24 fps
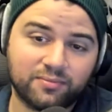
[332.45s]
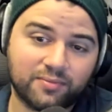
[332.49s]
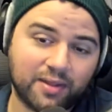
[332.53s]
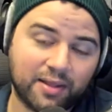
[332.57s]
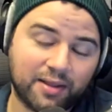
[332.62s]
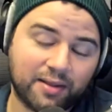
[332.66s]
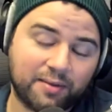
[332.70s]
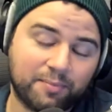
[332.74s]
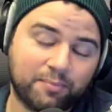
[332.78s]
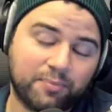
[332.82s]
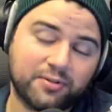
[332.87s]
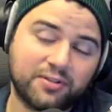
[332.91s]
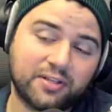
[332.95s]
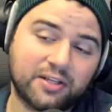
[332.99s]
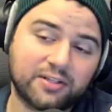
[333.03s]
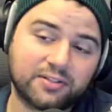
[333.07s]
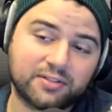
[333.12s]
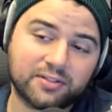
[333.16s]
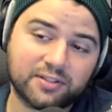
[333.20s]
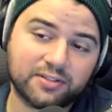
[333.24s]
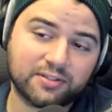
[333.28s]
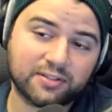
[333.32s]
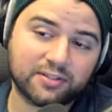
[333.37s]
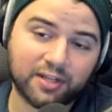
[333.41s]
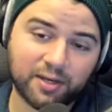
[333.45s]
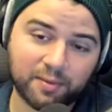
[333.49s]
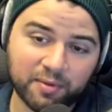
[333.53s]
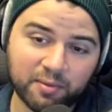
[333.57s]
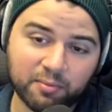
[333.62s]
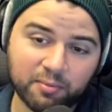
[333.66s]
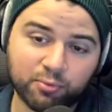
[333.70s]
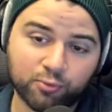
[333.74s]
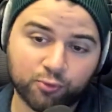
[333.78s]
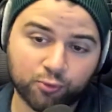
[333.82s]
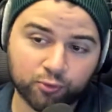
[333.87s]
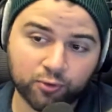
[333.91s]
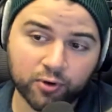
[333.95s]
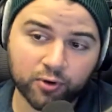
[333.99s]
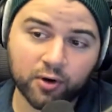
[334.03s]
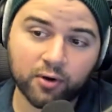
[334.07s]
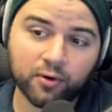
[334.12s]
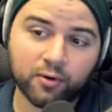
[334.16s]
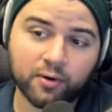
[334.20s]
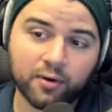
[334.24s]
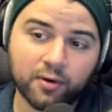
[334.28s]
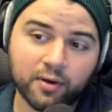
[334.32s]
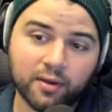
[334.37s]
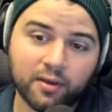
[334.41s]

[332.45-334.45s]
it potentially is going to be Bruno.